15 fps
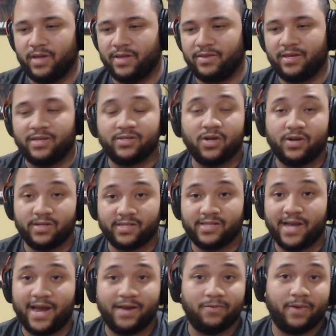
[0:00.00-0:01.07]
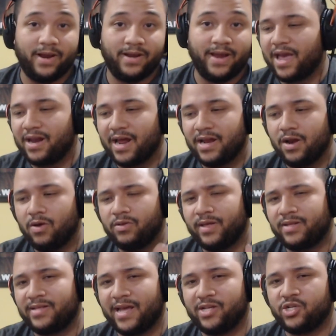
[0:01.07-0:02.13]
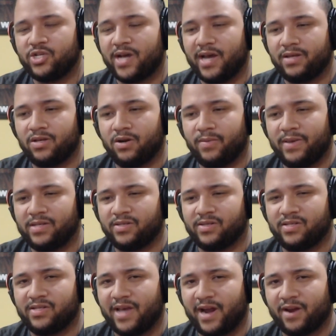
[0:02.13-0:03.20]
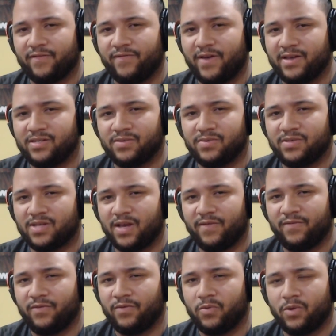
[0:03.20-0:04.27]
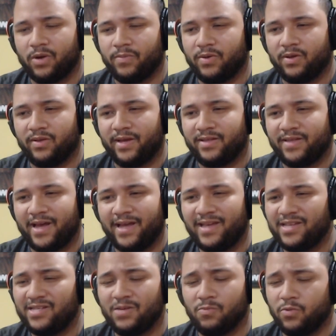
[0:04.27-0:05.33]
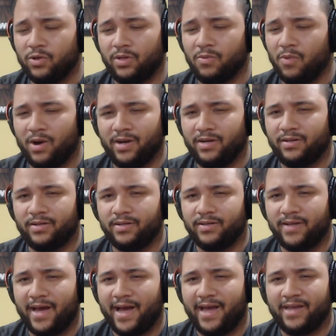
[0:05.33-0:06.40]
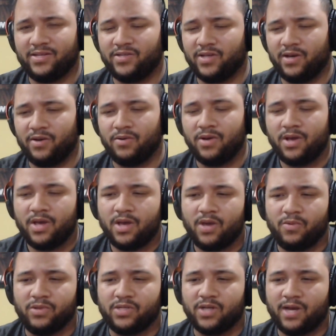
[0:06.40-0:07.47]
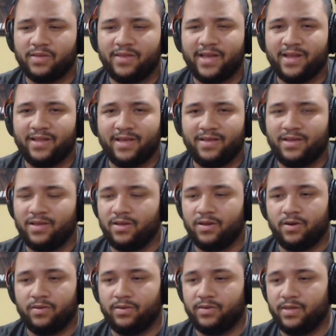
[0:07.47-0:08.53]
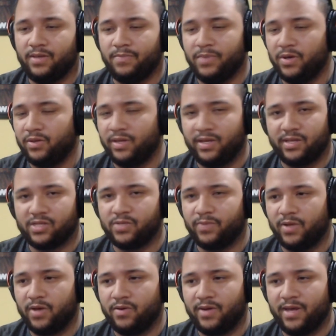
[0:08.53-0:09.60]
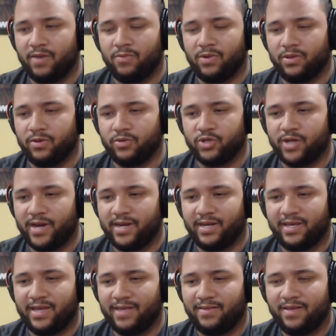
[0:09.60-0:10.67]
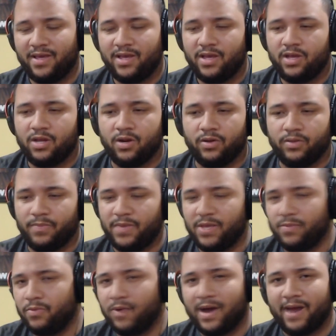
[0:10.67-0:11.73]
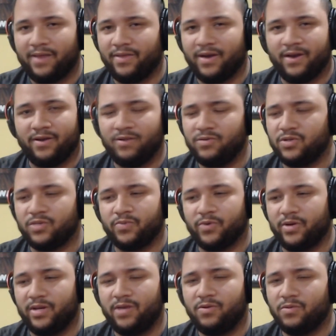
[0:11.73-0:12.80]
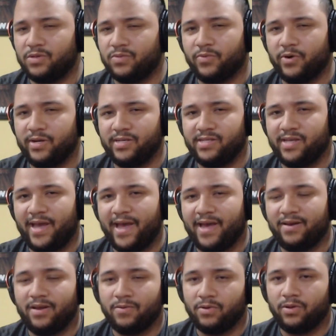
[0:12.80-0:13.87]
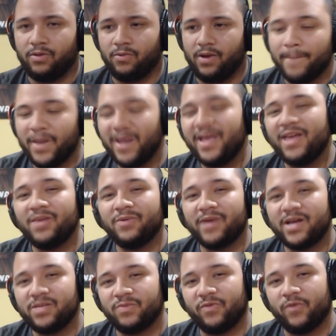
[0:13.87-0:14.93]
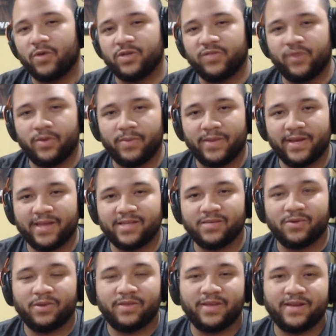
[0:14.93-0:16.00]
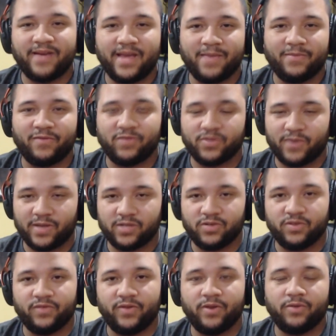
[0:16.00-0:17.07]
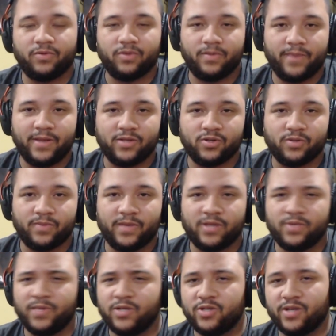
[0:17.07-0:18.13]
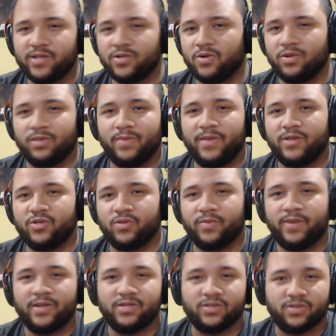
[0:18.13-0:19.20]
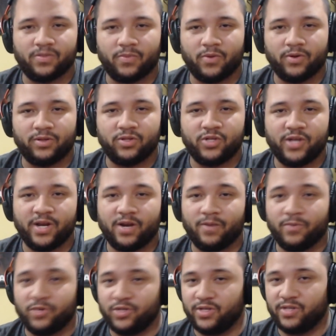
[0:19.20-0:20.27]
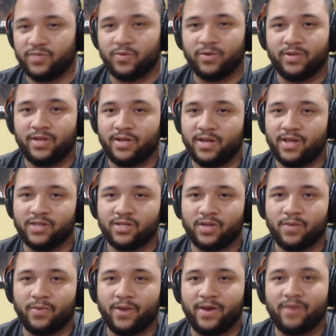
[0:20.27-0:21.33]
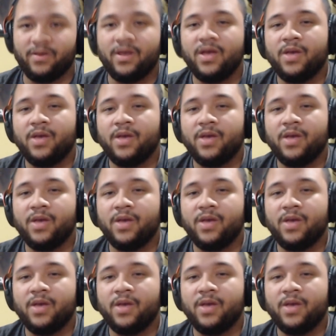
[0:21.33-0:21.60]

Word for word: I think he's on his side right now. I know that Deadshot, you know, basically sacrificed himself, if you want to put it like that. I guess he really wanted to die. So we saw at the end that, it, you know, the building exploded where they were trying to get, you know the people out there. It was just pretty. It was pretty sad. It really was. But anyway, guys, before this video begins, I want to thank Damien for sponsoring this video through the Patreon page. Make sure you guys go on the Patreon page to support the channel. I appreciate any support that does come around.